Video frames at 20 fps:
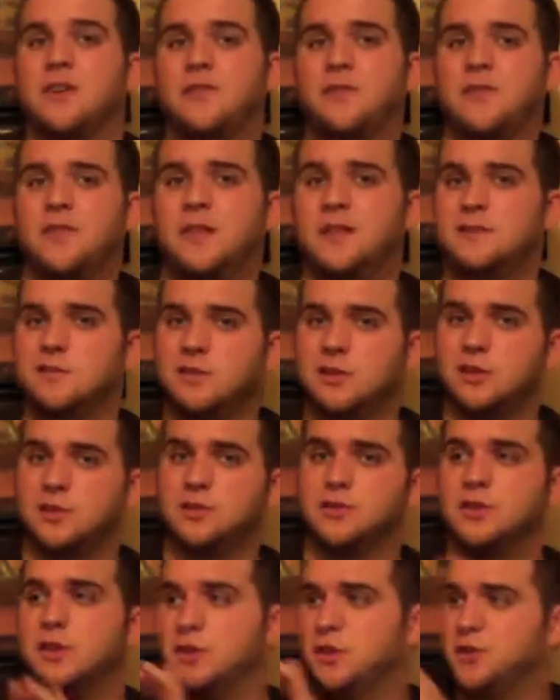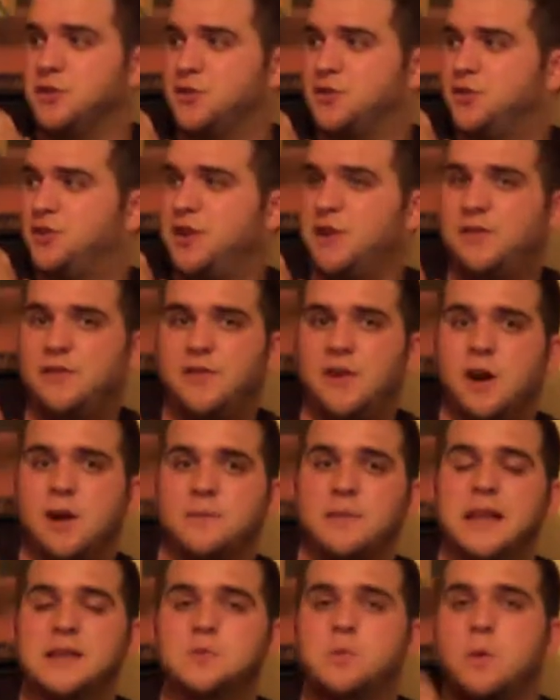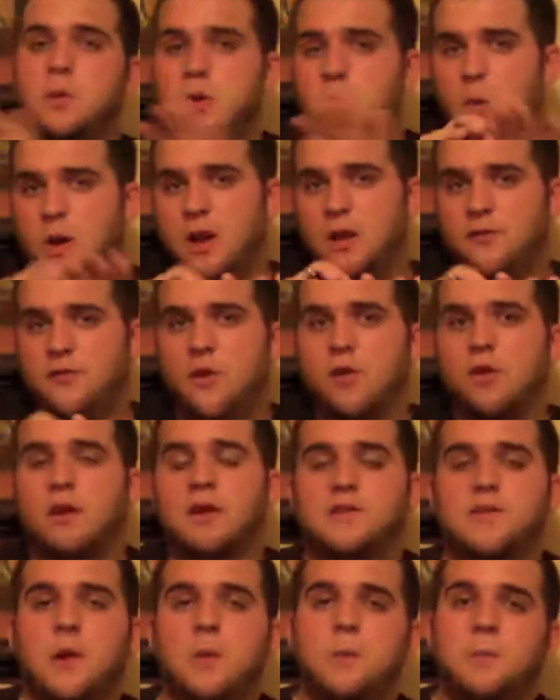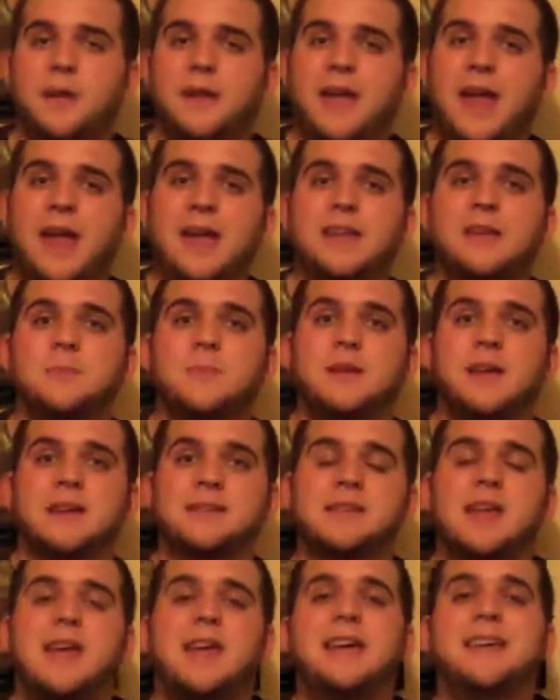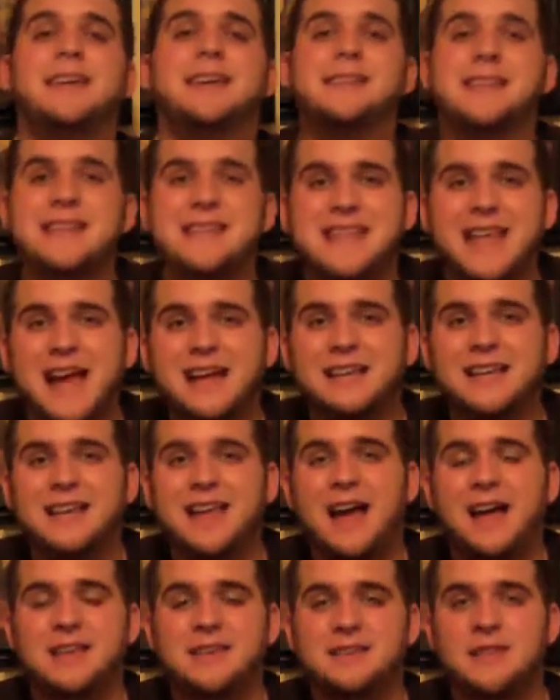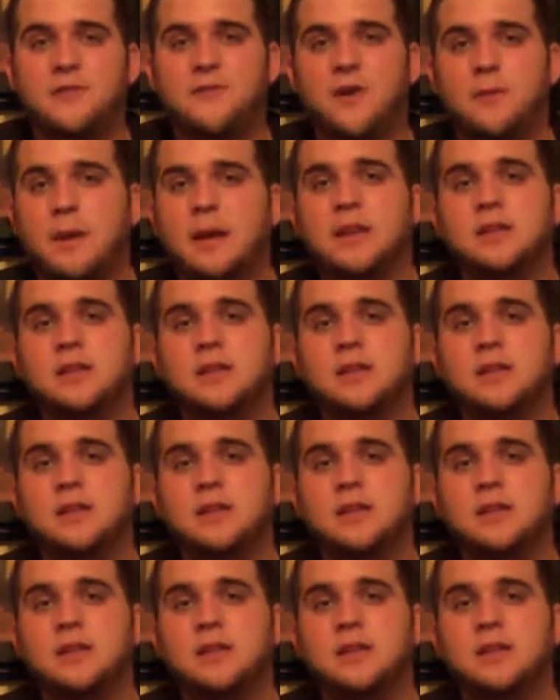Look for the little stiff arm. That's what we want to focus on with McGahee, because he has a 99 stiff arm.